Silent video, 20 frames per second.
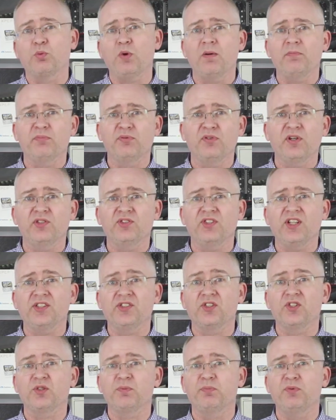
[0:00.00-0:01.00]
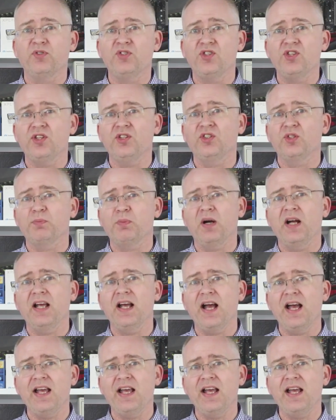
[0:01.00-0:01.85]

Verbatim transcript: One processors produced by